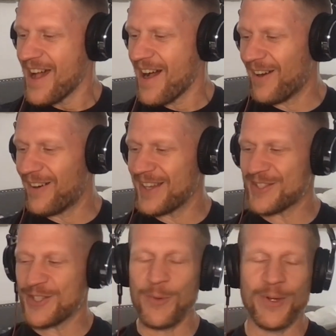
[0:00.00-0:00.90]
All right,
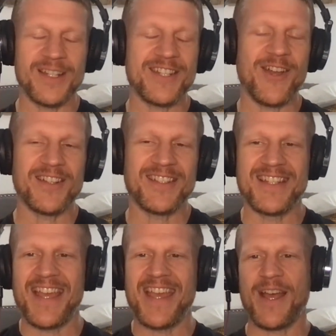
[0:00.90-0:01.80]
so we're going to talk
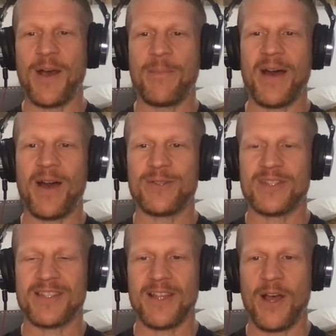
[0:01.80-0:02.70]
today about
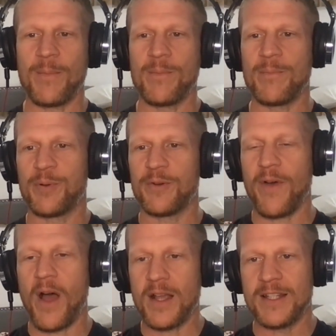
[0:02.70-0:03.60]
some
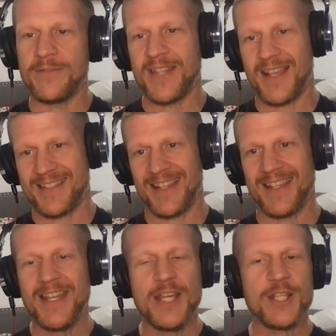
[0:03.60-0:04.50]
provocative
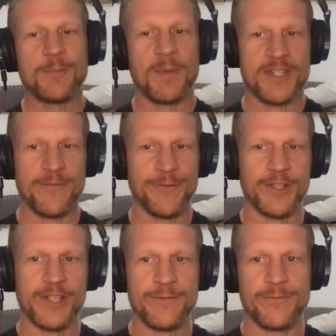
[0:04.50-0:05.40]
testing,
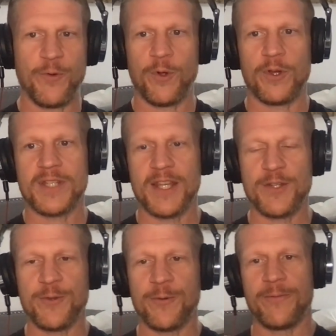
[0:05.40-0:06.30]
specifically for
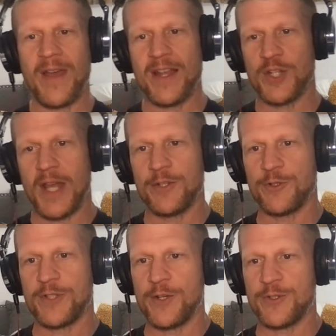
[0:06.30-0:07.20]
tenovaginitis
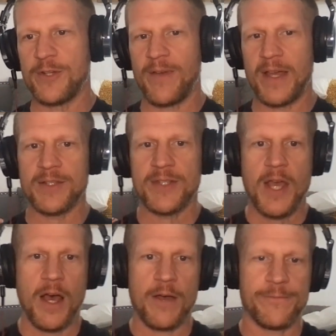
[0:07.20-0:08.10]
or tenosynovitis
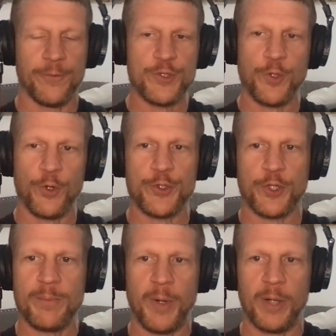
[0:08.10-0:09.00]
of first dorsal
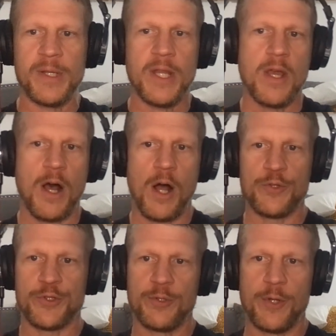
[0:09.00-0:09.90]
compartment,
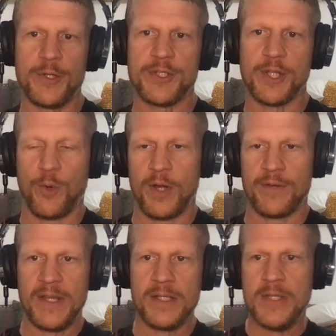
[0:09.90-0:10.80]
also known as
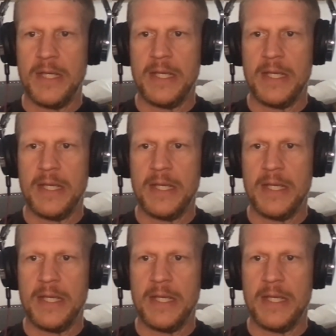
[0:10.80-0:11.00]
DeQuervain's.